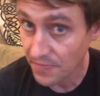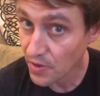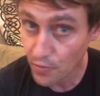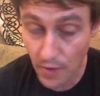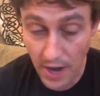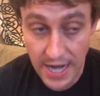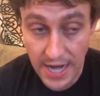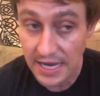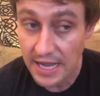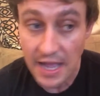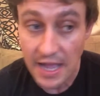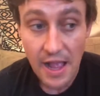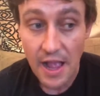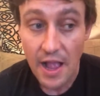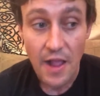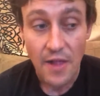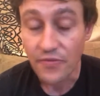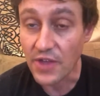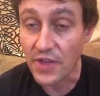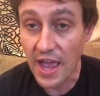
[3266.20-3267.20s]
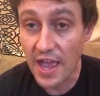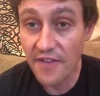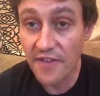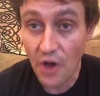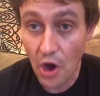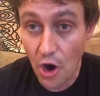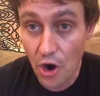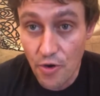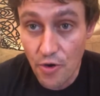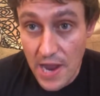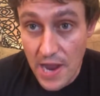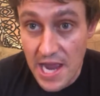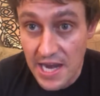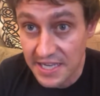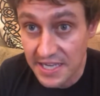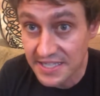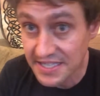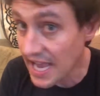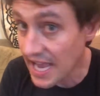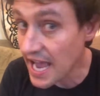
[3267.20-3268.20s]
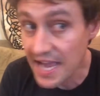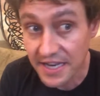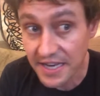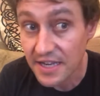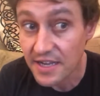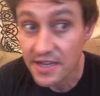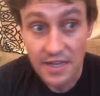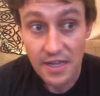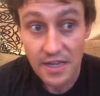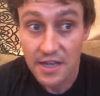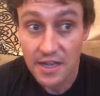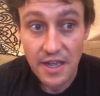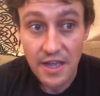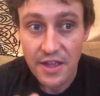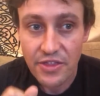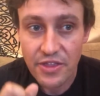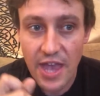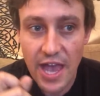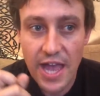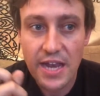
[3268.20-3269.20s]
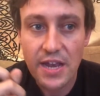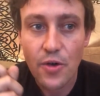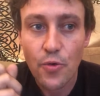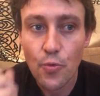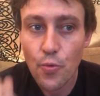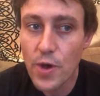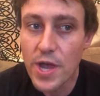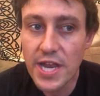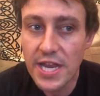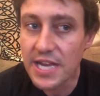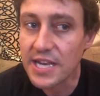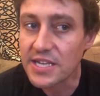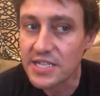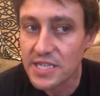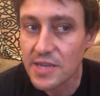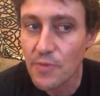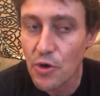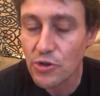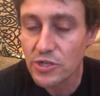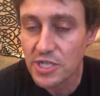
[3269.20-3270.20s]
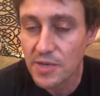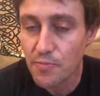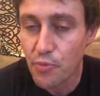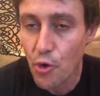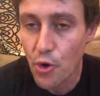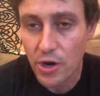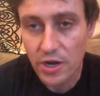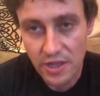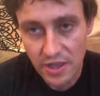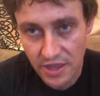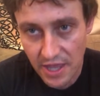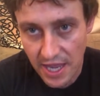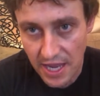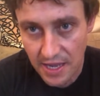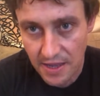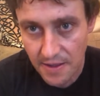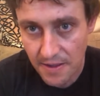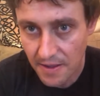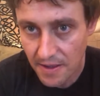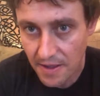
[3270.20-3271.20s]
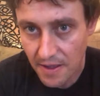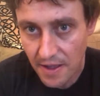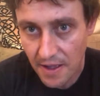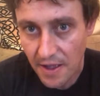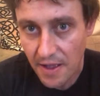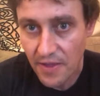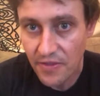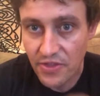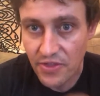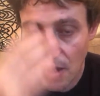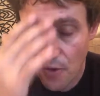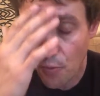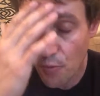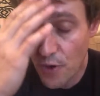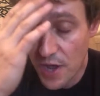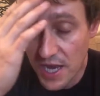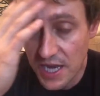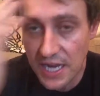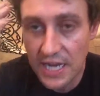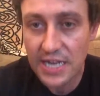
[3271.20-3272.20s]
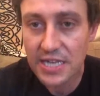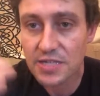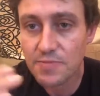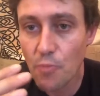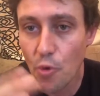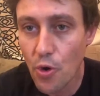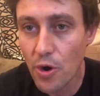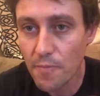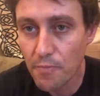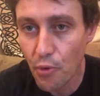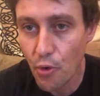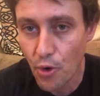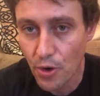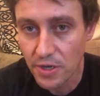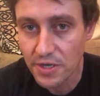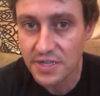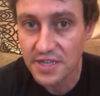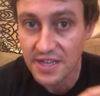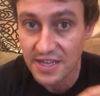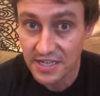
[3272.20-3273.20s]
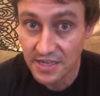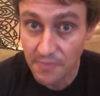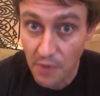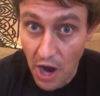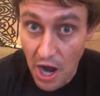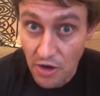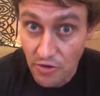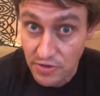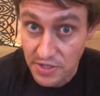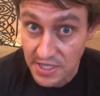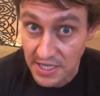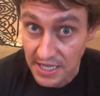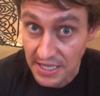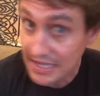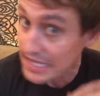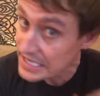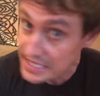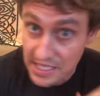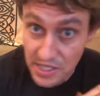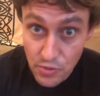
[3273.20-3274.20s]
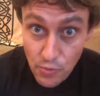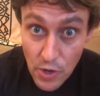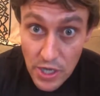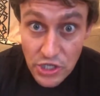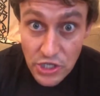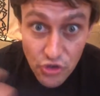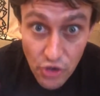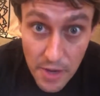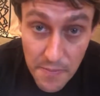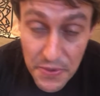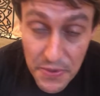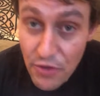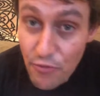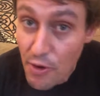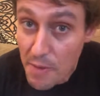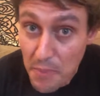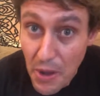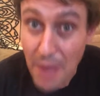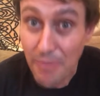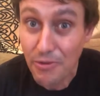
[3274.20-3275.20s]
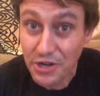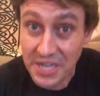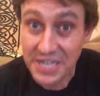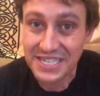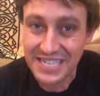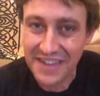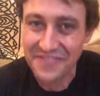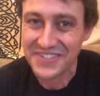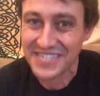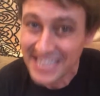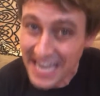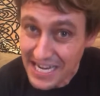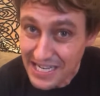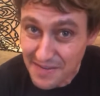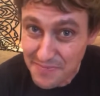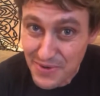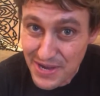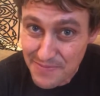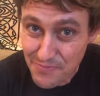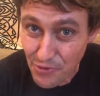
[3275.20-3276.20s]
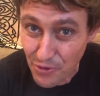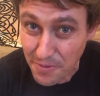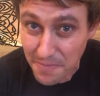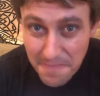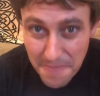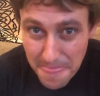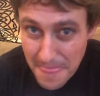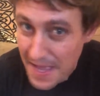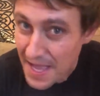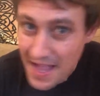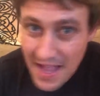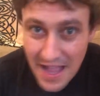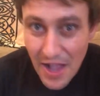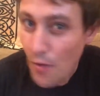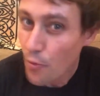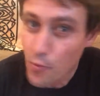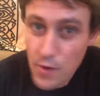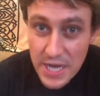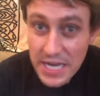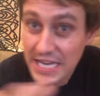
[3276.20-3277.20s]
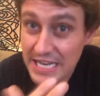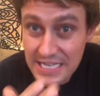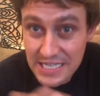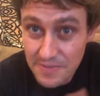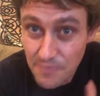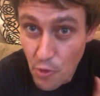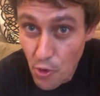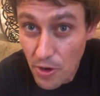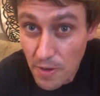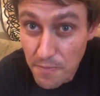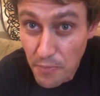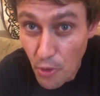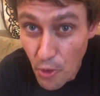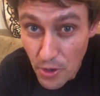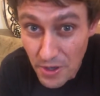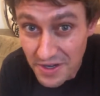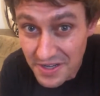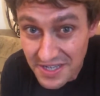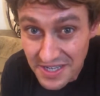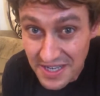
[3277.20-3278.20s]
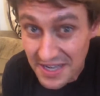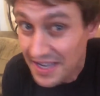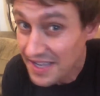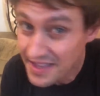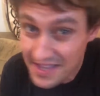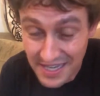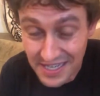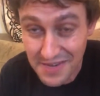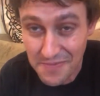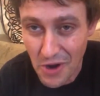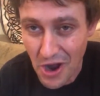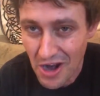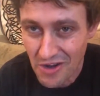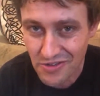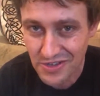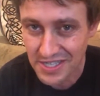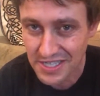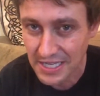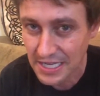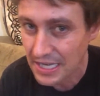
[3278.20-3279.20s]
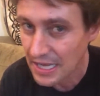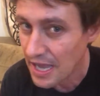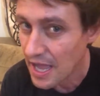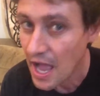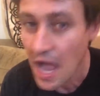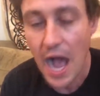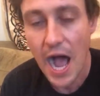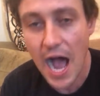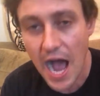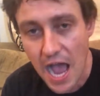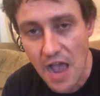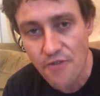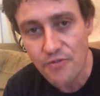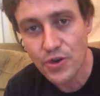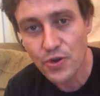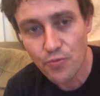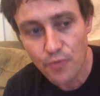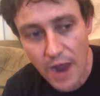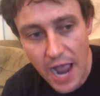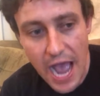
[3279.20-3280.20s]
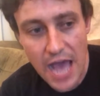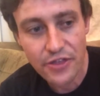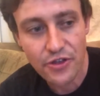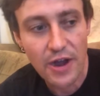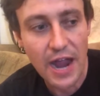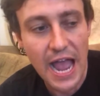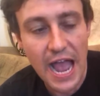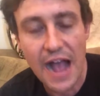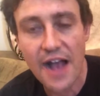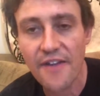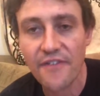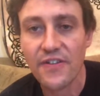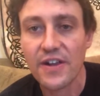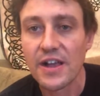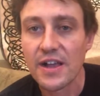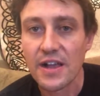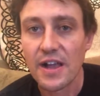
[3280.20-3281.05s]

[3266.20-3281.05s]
Right? They've already said that winning is the most important thing, that winning is more important than democracy. This is what Trump and the Republicans have said to people. Winning is more important than democracy. I would rather have